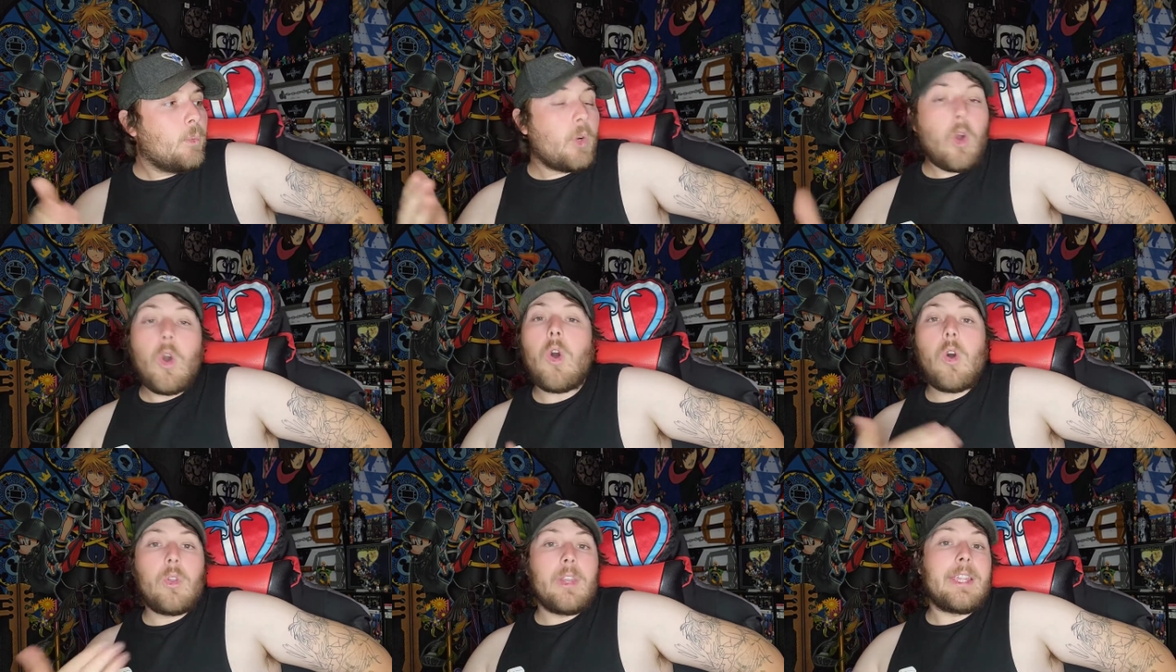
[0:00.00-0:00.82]
we're
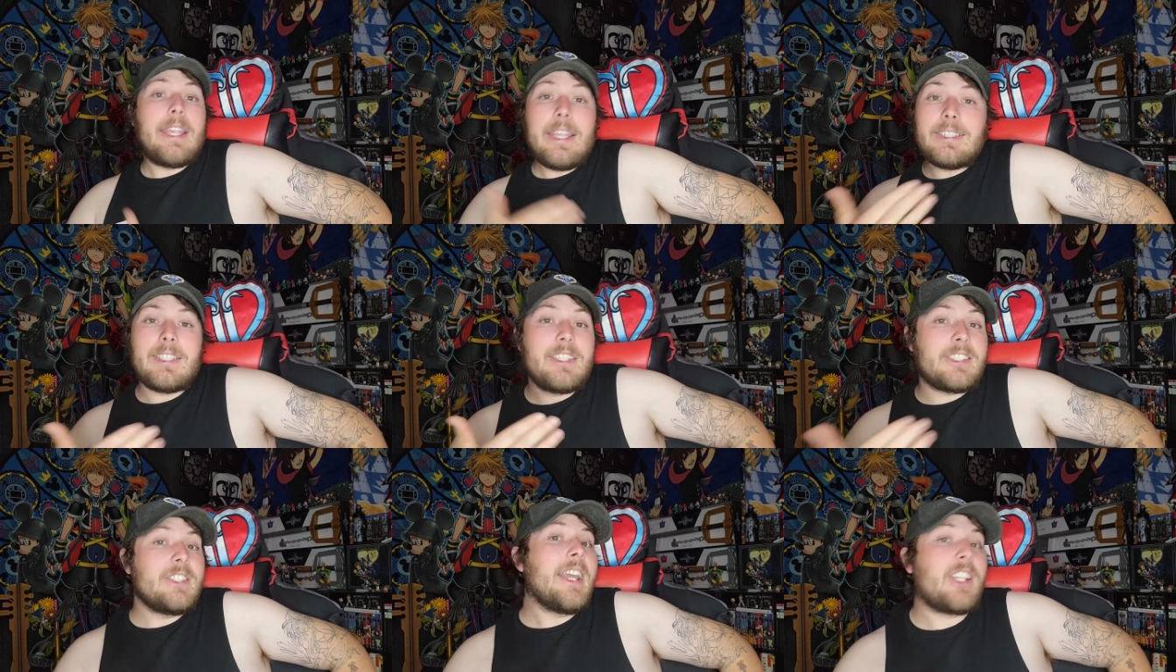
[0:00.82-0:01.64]
all like into
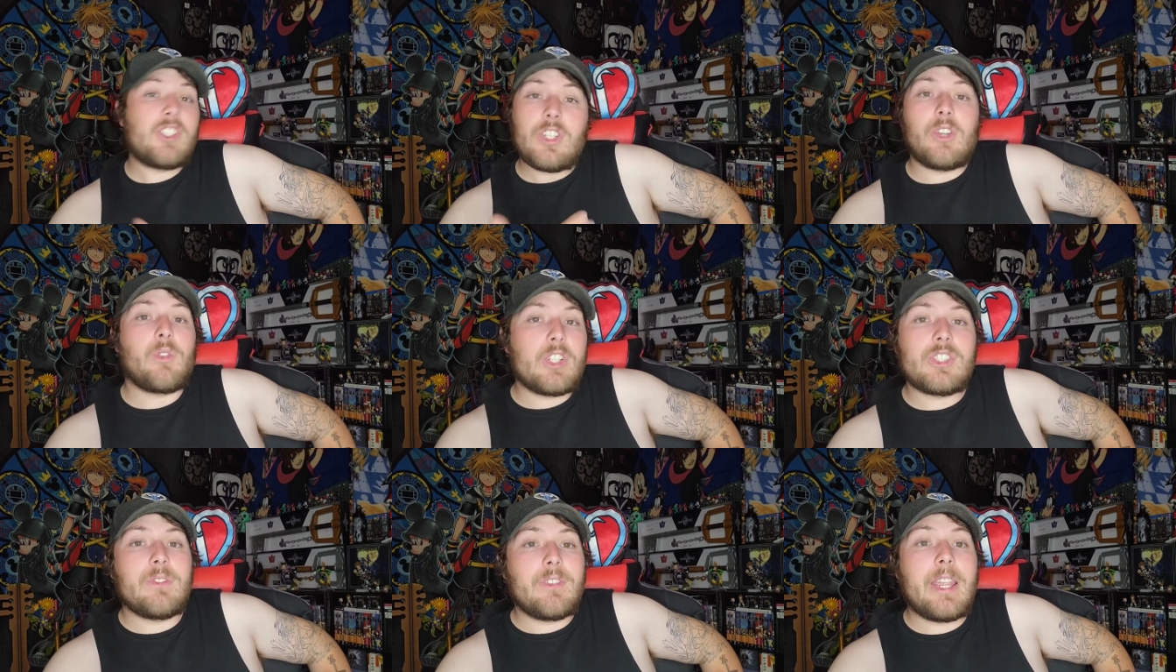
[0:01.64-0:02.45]
this next
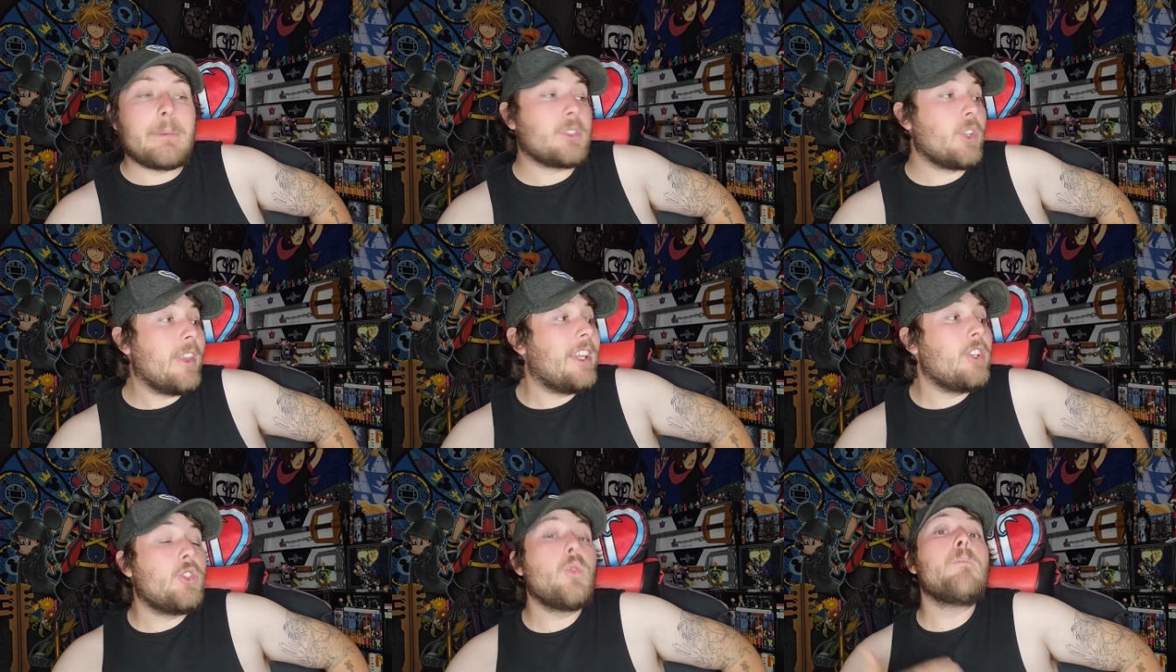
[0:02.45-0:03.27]
generation of games, so they
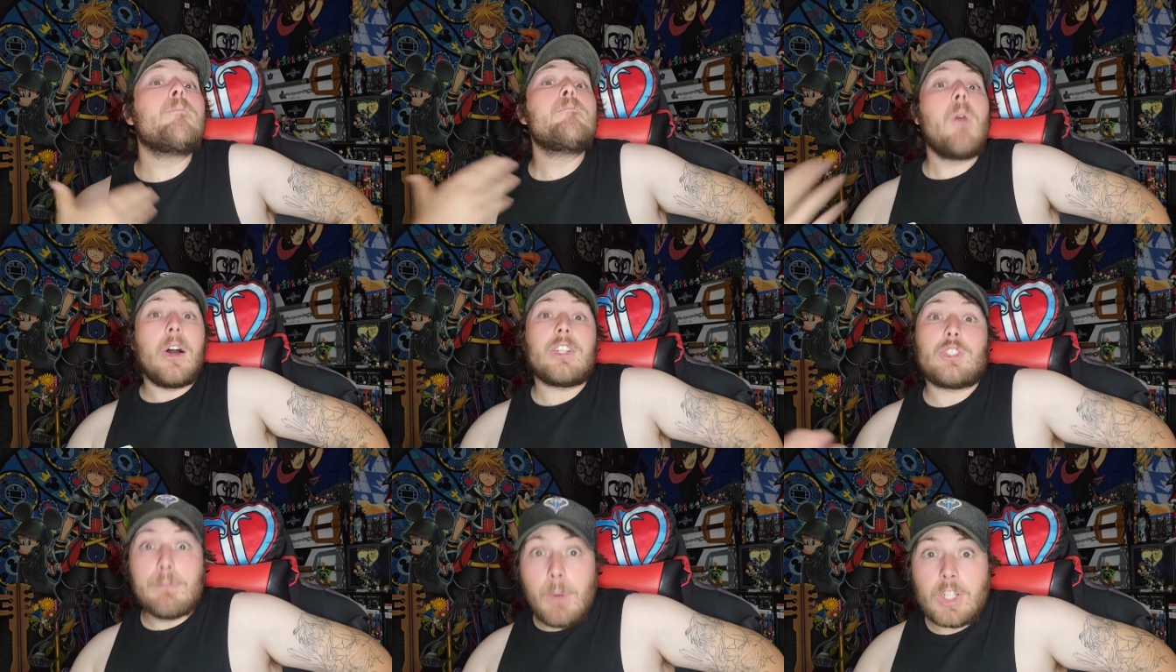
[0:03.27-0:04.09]
could do
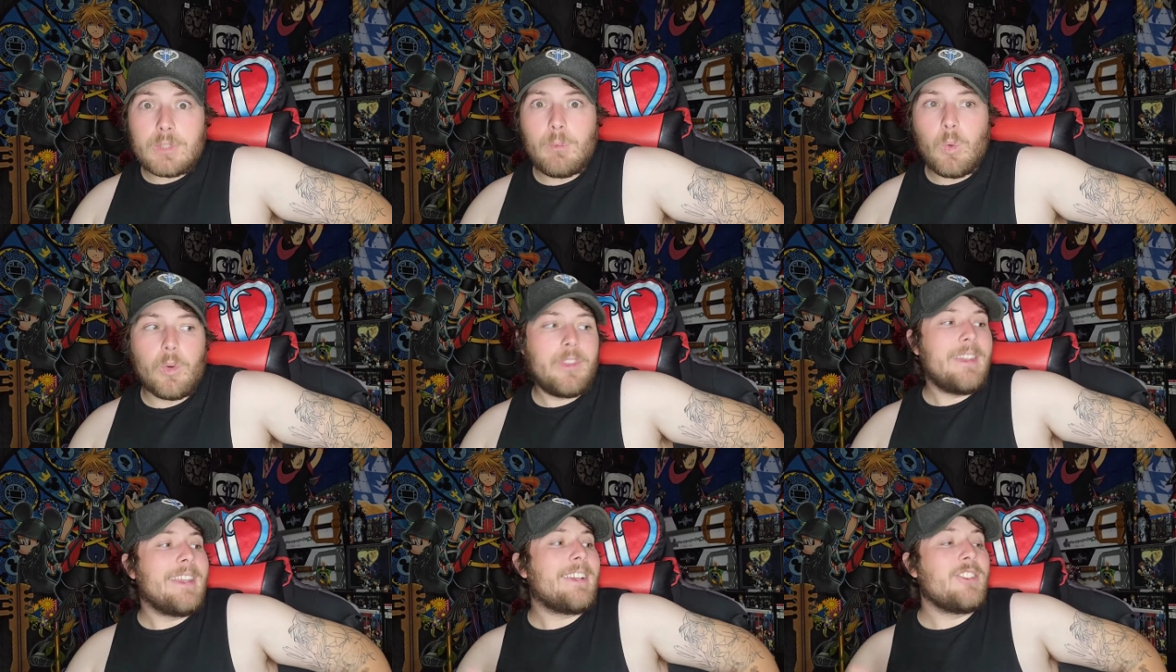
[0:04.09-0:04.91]
much, much more
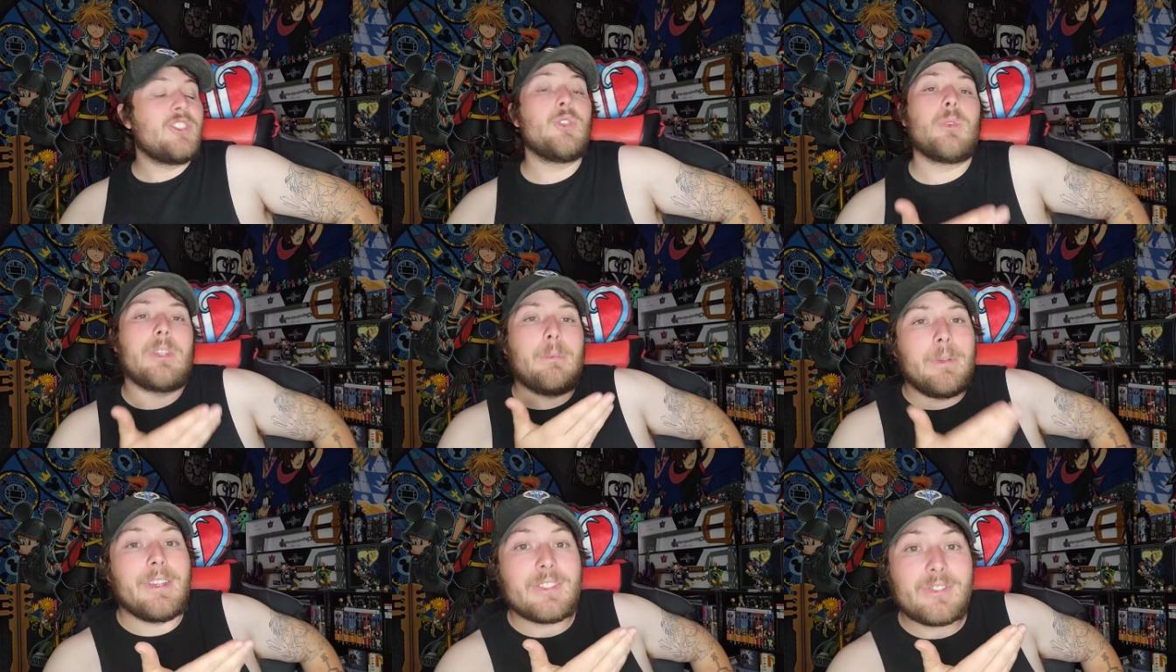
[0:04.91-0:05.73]
than they could do with the
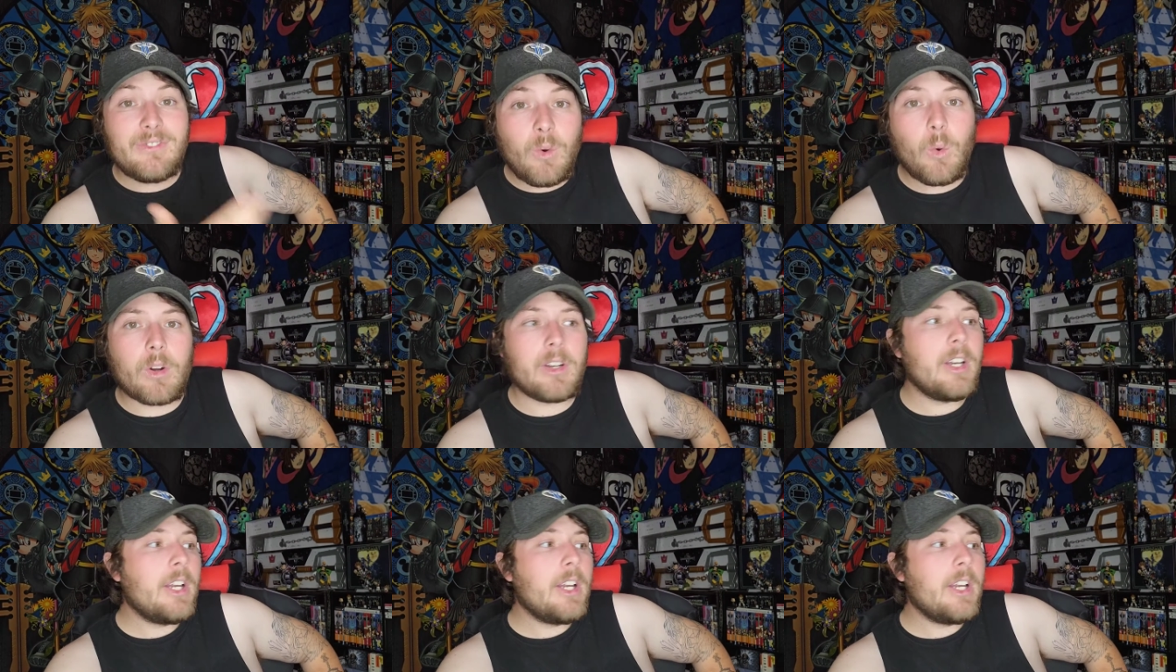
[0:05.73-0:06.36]
PS4.